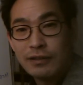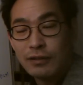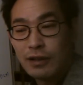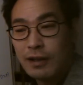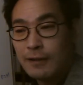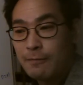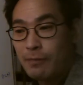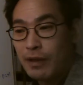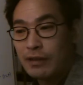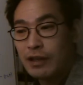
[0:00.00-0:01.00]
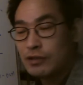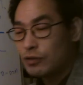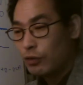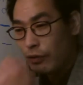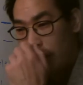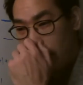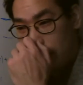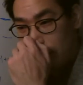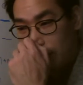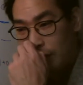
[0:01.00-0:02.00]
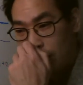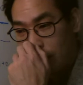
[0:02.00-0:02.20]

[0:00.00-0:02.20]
Okay, there's no rain,